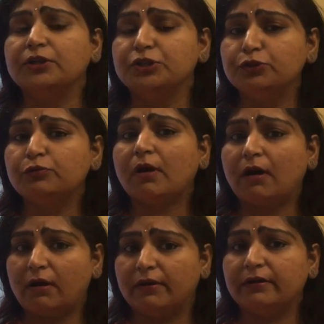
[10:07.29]
You
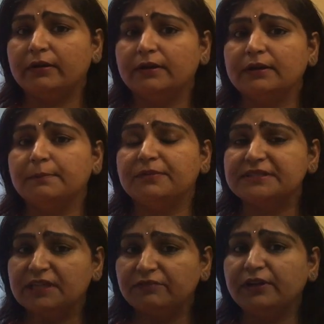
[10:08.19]
are
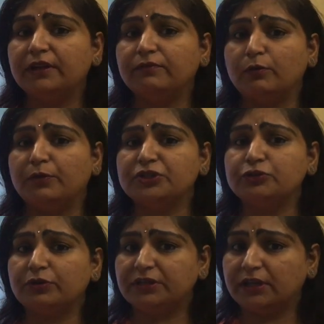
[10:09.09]
perceiving
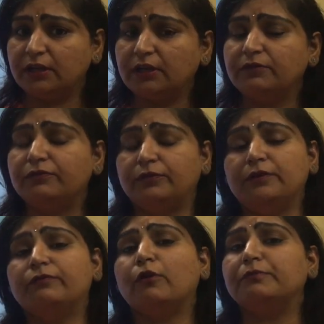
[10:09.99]
information, you are taking
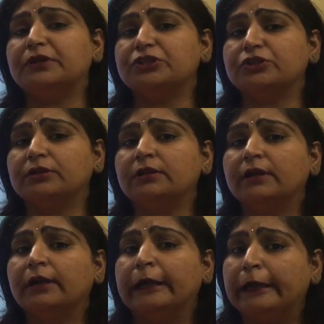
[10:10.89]
information
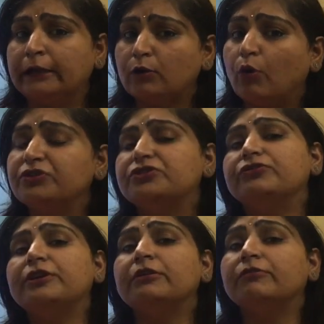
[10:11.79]
in
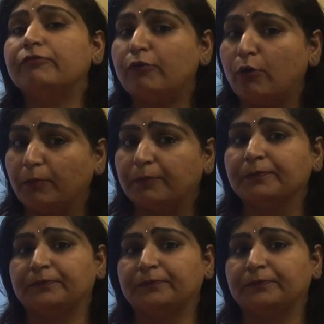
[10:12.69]
auditory form.